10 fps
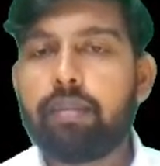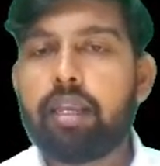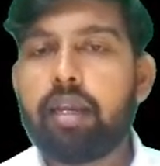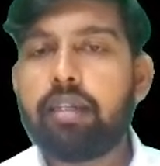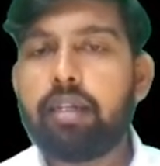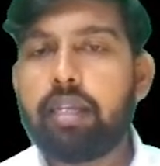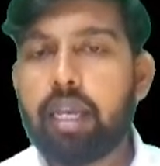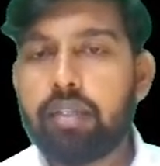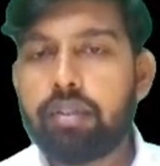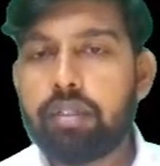and the
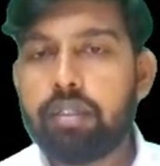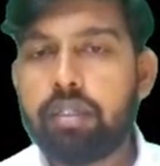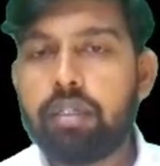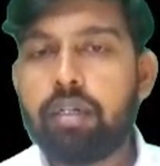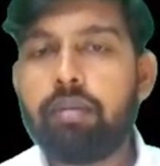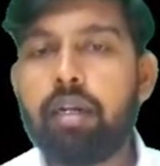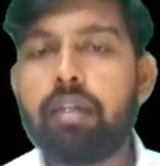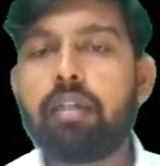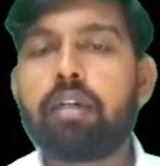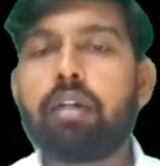deoxygenated blood
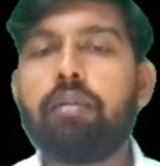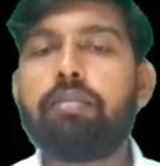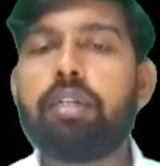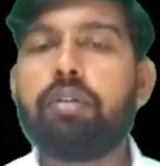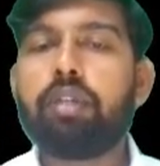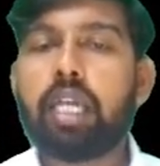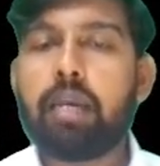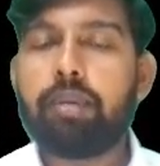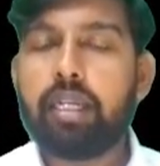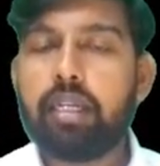comes into the
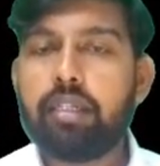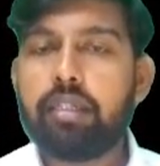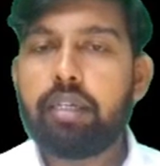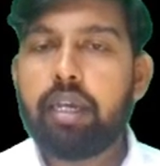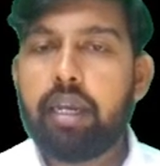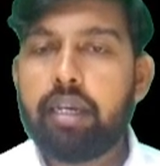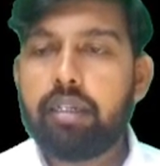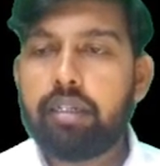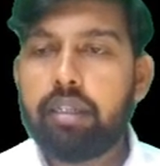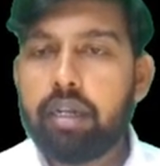capillaries,
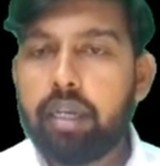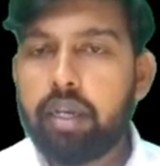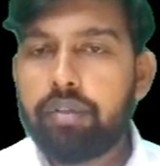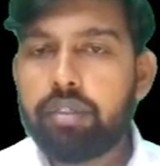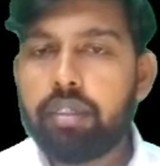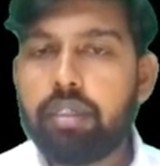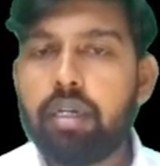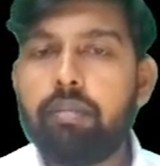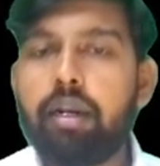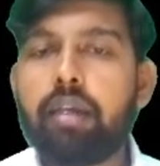and the
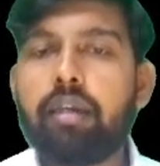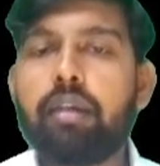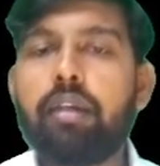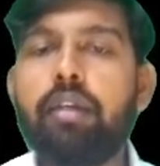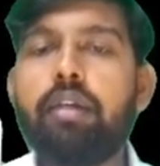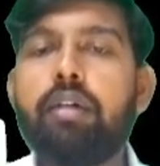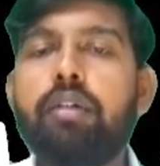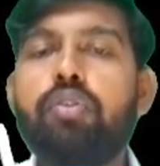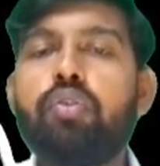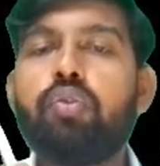deoxygenated blood
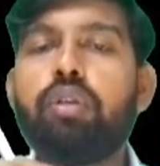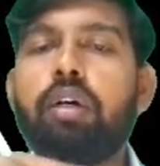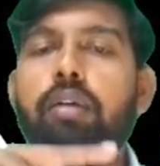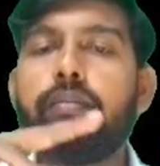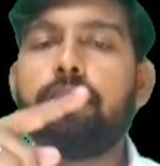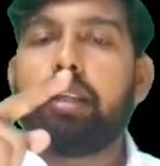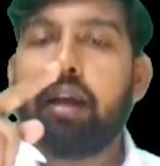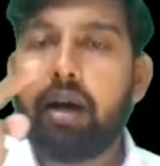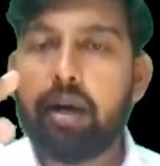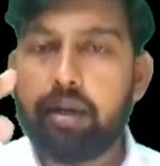returns to the
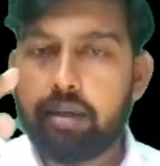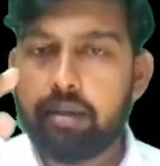heart.